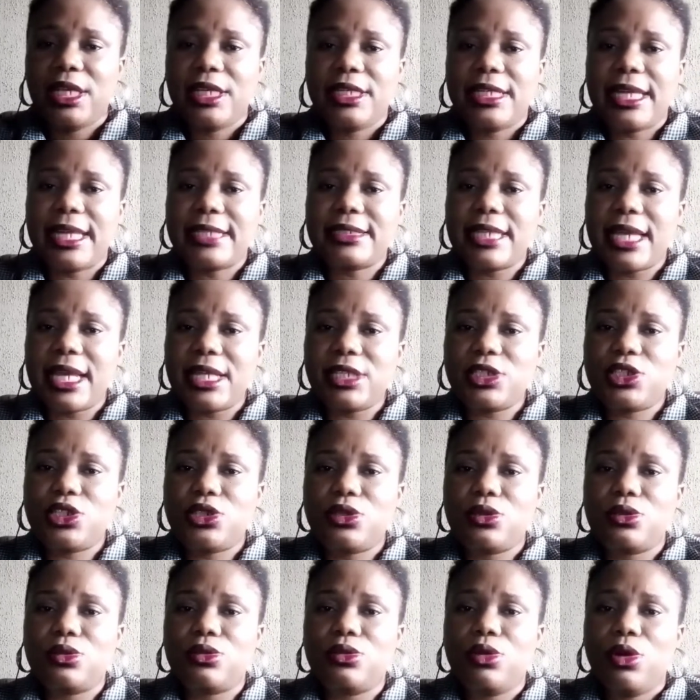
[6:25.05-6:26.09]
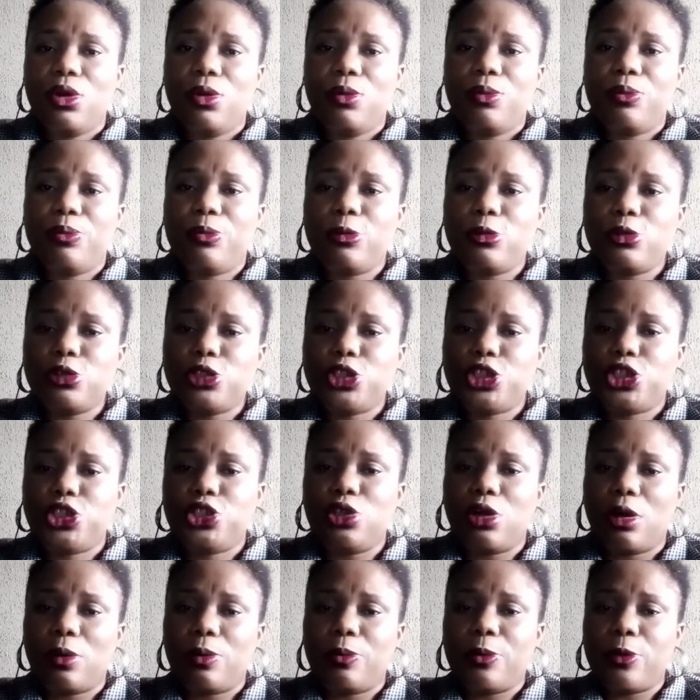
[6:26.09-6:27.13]
they tend to push
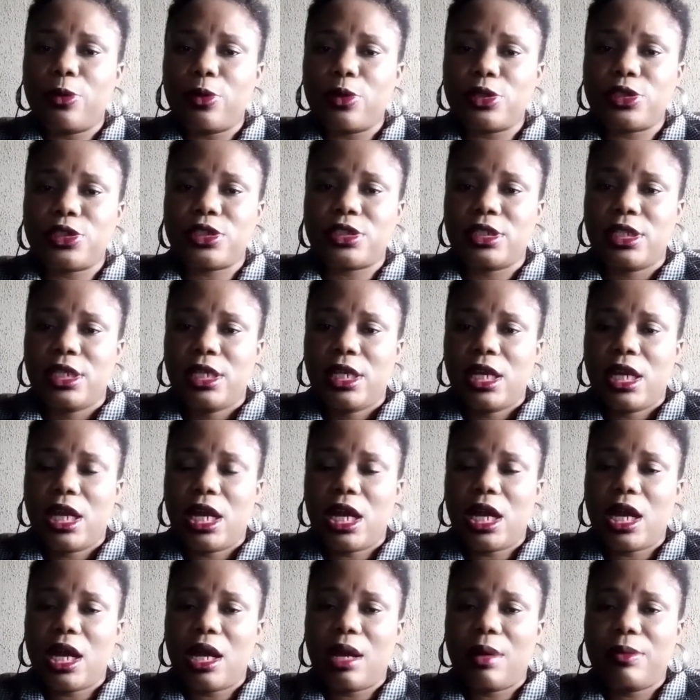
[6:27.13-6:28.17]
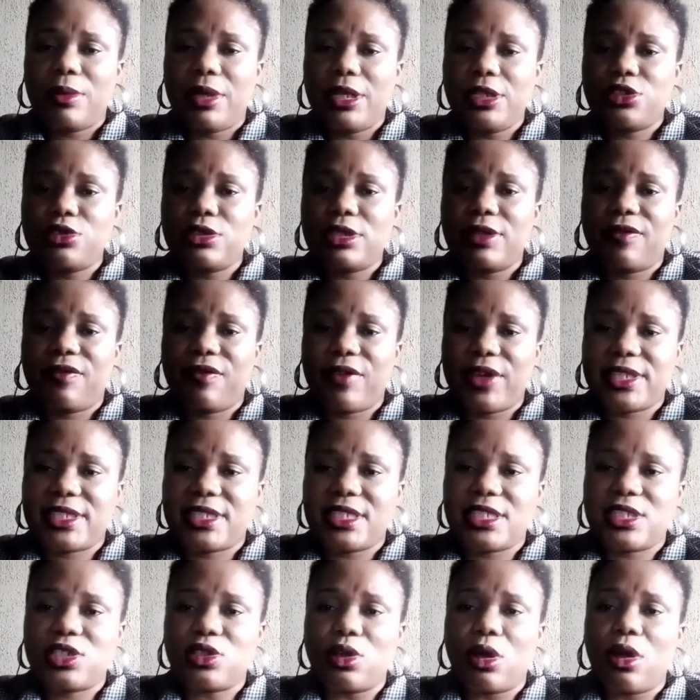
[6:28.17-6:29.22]
your post into the
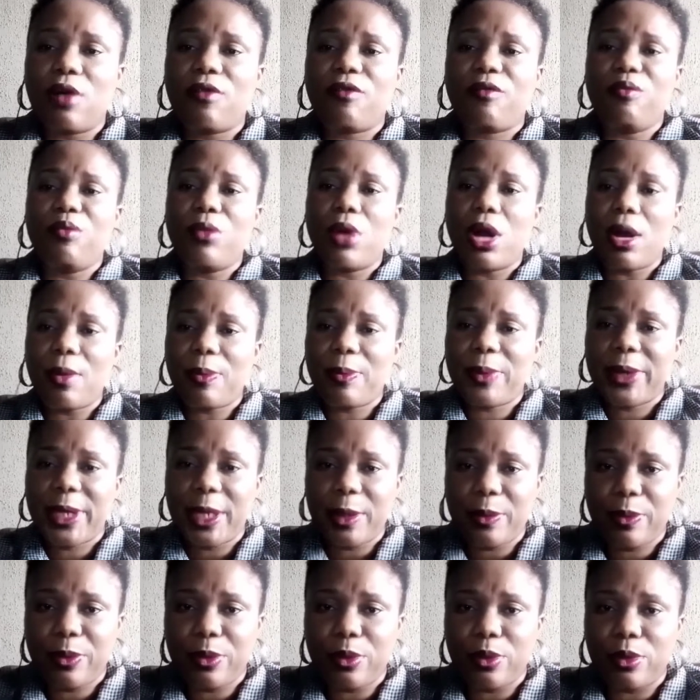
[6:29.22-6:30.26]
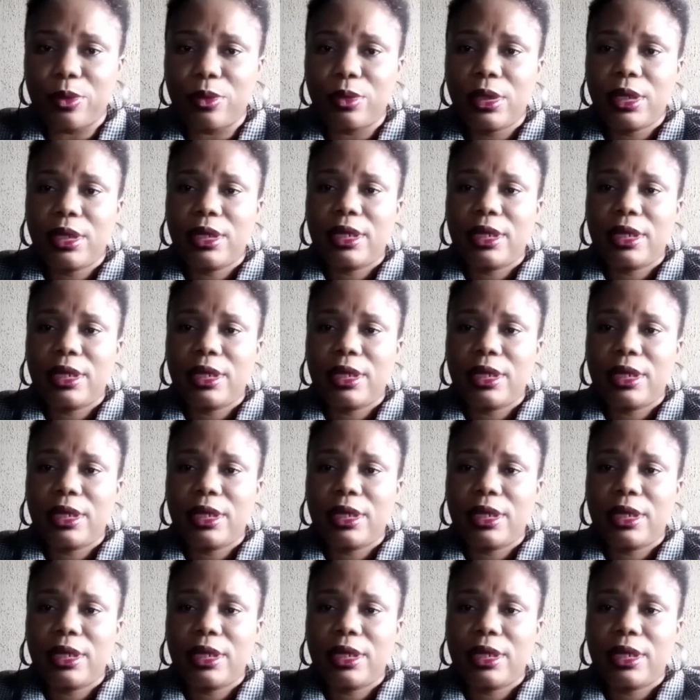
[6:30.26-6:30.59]
faces of more people,